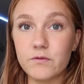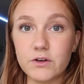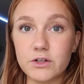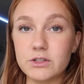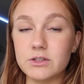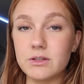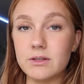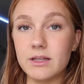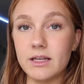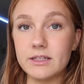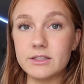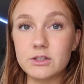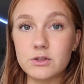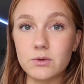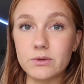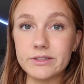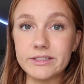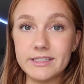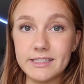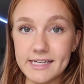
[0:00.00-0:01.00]
for the
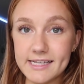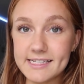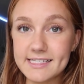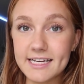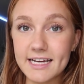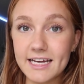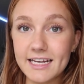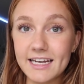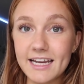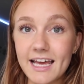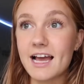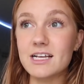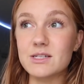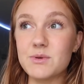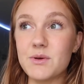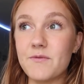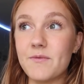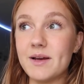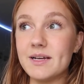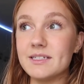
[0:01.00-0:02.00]
school season because
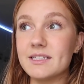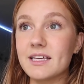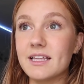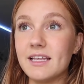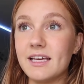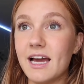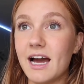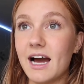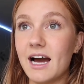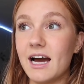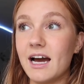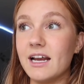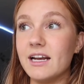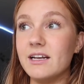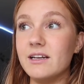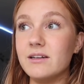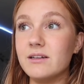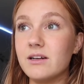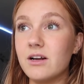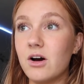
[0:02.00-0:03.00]
we basically
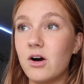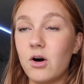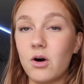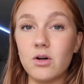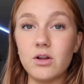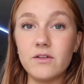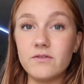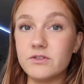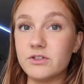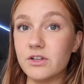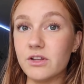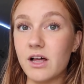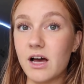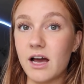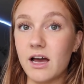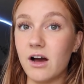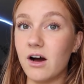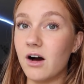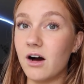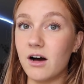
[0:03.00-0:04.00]
had all of
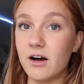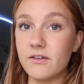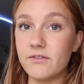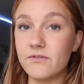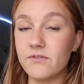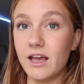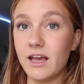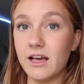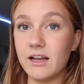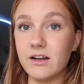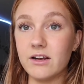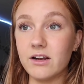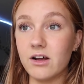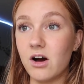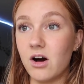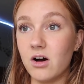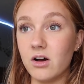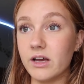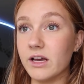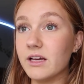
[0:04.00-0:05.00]
July off and
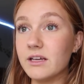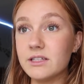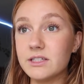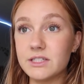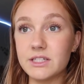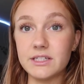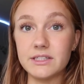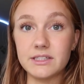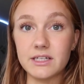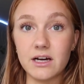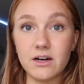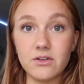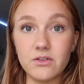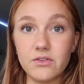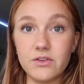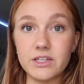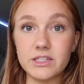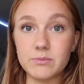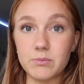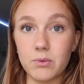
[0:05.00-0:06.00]
August until
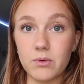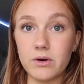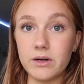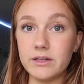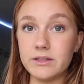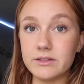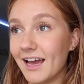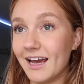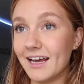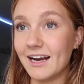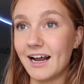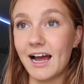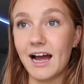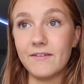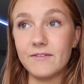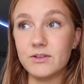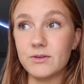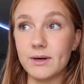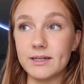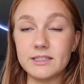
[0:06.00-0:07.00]
this point. And I
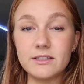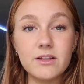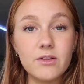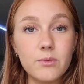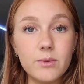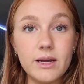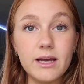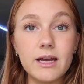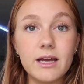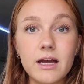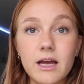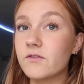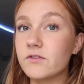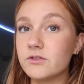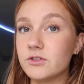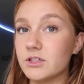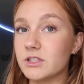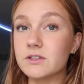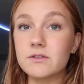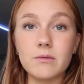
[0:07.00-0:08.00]
have it the rest of the week
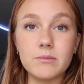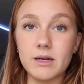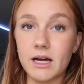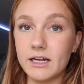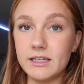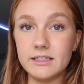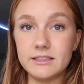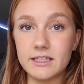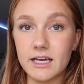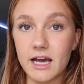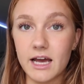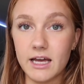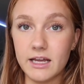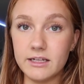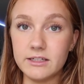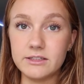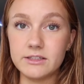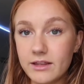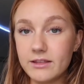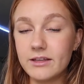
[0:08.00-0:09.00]
just from 9 to
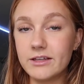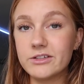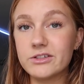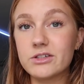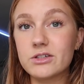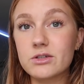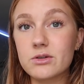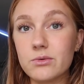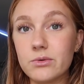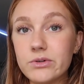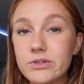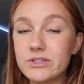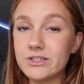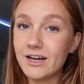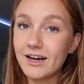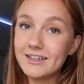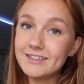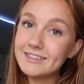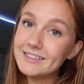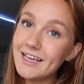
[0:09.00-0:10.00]
10. And then school
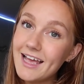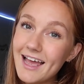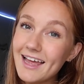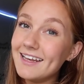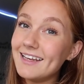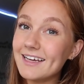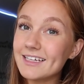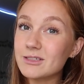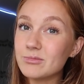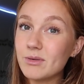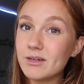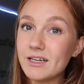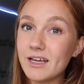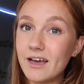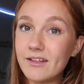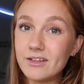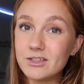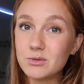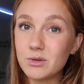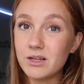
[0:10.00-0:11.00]
starts next
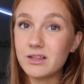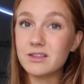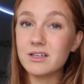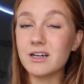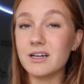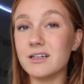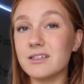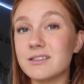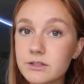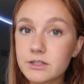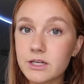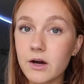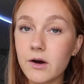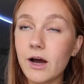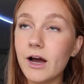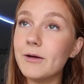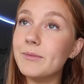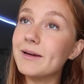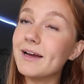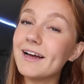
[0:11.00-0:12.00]
Monday, the 23rd. So
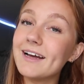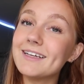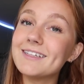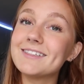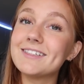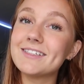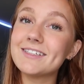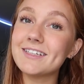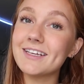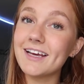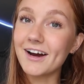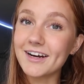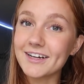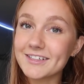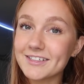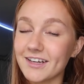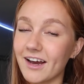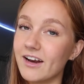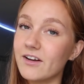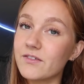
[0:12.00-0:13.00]
I hope you guys are
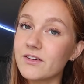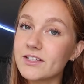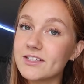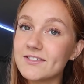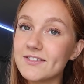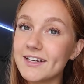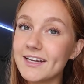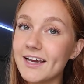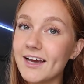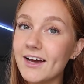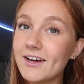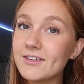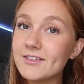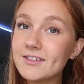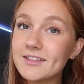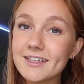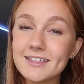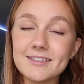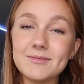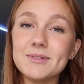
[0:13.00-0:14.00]
excited for this video
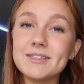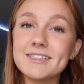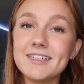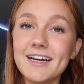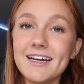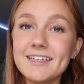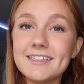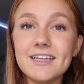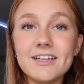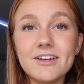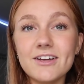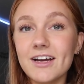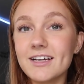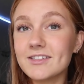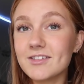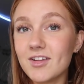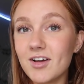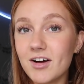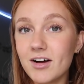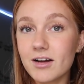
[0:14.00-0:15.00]
because I'm excited to take you
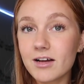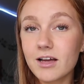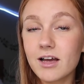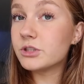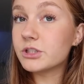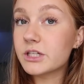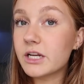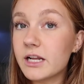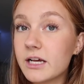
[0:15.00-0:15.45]
guys along. Just